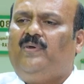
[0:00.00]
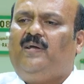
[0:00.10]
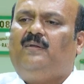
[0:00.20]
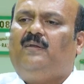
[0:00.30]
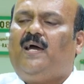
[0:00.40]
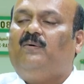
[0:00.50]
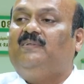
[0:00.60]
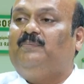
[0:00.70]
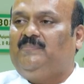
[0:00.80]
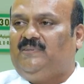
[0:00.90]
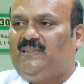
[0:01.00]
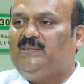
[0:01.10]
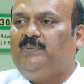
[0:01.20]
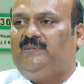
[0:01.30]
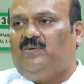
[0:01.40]
can have some
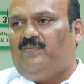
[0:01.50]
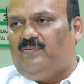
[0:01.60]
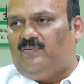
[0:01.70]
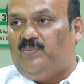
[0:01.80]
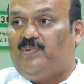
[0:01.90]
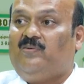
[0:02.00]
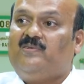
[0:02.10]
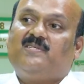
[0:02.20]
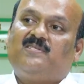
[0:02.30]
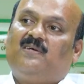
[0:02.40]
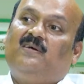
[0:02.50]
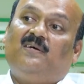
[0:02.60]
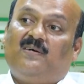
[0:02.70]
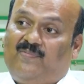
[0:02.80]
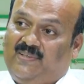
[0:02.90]
suspicion of tuberculosis
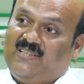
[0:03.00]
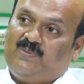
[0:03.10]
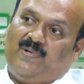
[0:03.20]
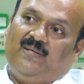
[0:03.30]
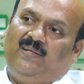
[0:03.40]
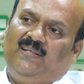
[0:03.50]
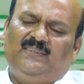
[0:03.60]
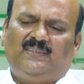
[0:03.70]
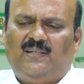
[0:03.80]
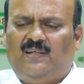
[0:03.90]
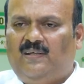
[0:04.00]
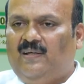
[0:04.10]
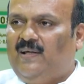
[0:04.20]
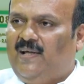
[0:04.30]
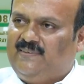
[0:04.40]
for the spine. Initially,
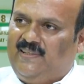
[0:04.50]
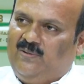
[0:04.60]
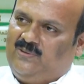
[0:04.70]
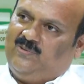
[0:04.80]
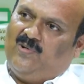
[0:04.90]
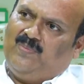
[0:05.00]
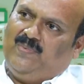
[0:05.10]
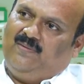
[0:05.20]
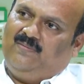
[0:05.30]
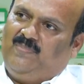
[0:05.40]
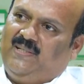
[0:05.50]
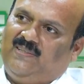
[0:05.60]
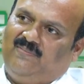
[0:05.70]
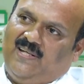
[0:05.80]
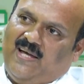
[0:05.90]
X-ray looks normal.
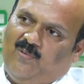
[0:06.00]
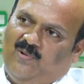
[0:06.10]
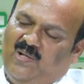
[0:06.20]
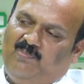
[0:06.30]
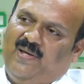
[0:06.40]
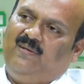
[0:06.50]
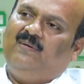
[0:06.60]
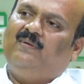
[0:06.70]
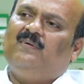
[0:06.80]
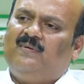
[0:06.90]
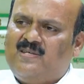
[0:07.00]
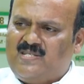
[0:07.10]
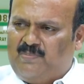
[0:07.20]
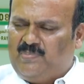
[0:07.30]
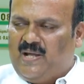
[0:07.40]
Patient will have only pain.
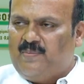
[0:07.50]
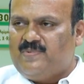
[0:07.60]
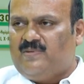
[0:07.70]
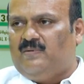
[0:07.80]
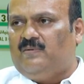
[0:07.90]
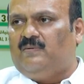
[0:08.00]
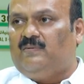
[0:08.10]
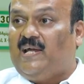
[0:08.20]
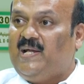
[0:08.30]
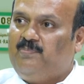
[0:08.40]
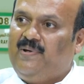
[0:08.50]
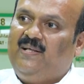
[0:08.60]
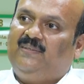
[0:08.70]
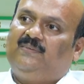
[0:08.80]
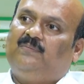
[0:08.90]
Sometimes night
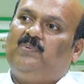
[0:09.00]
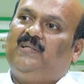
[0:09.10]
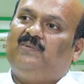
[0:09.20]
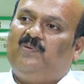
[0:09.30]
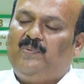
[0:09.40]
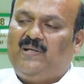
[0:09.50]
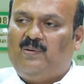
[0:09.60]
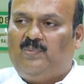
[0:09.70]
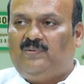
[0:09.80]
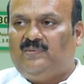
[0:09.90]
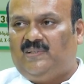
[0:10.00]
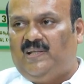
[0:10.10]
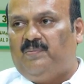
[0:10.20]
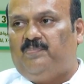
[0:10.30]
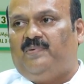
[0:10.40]
pains. Patient will be unable to
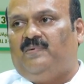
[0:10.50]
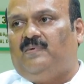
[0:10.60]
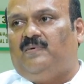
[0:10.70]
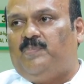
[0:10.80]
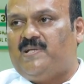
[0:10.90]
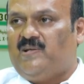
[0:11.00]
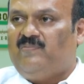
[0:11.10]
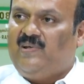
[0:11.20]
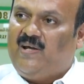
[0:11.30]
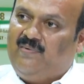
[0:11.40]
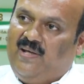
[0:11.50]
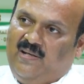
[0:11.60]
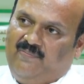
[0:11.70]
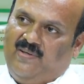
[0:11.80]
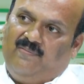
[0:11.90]
sleep. Patient will have
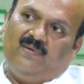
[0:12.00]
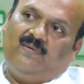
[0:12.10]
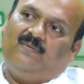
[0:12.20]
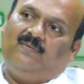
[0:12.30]
daily fever.